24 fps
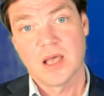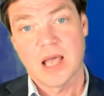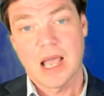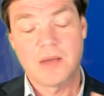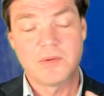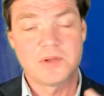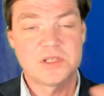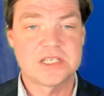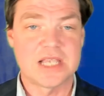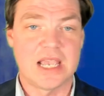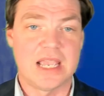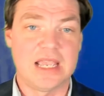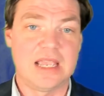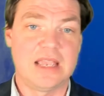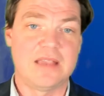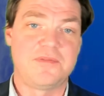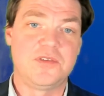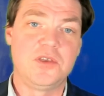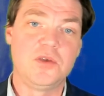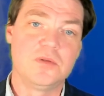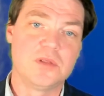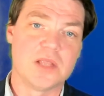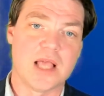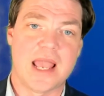I would say
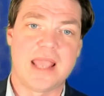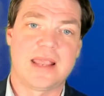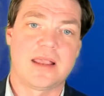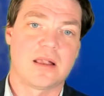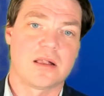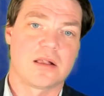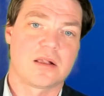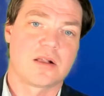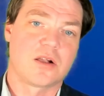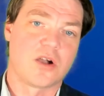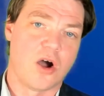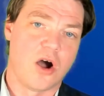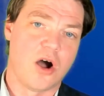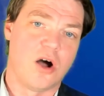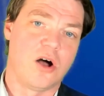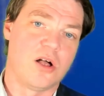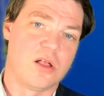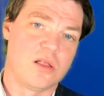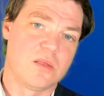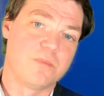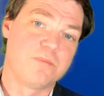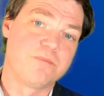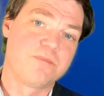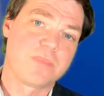if you like
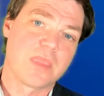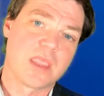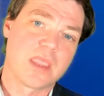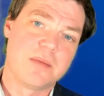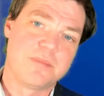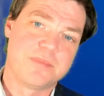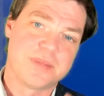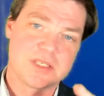calm,